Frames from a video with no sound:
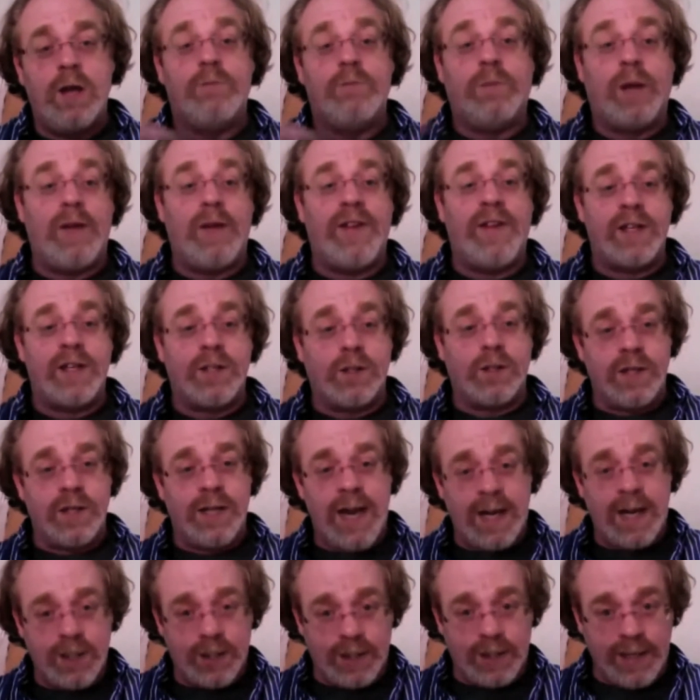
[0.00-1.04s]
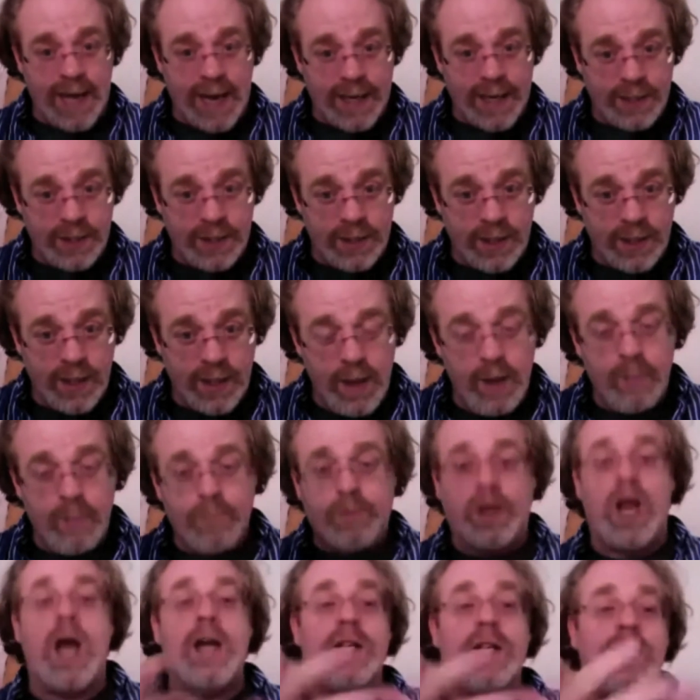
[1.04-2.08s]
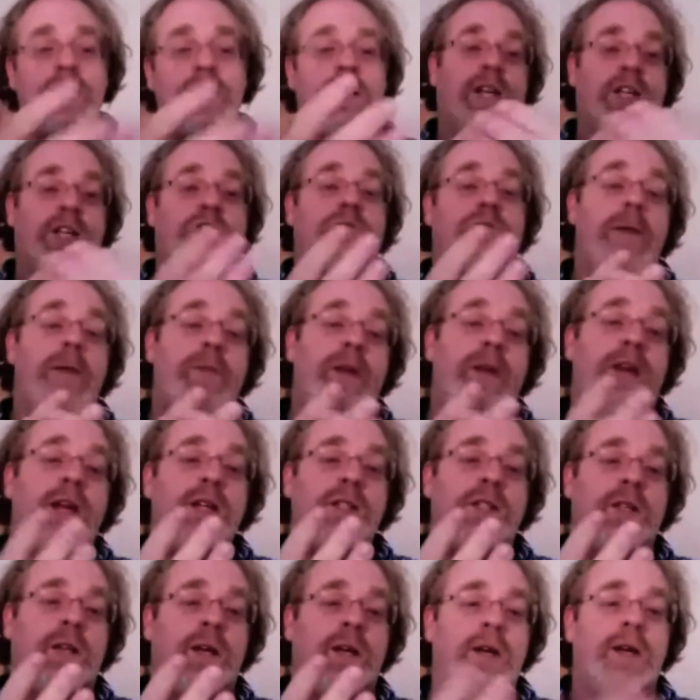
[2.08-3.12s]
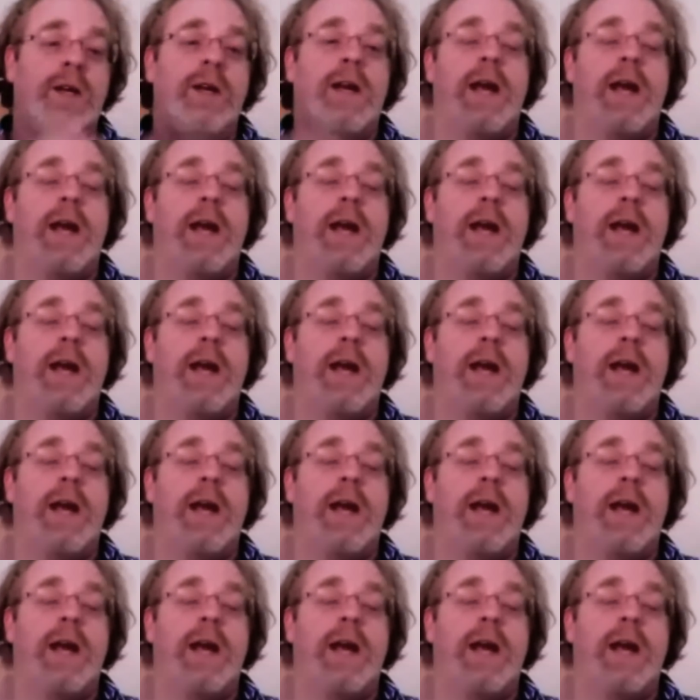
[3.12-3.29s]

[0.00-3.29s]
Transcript: and actually gets blood to the extremities.